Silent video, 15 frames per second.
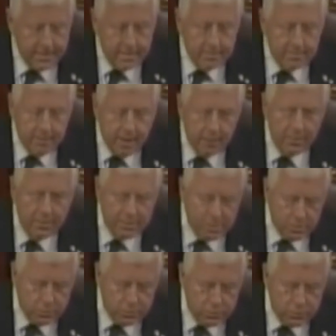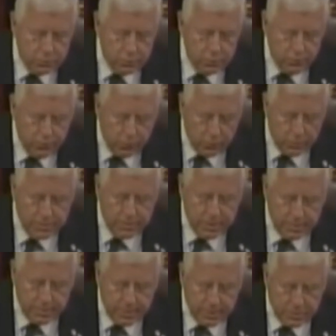My resolution would force the
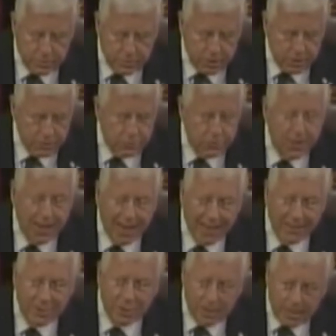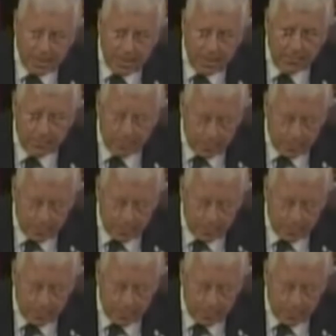administration to actually keep their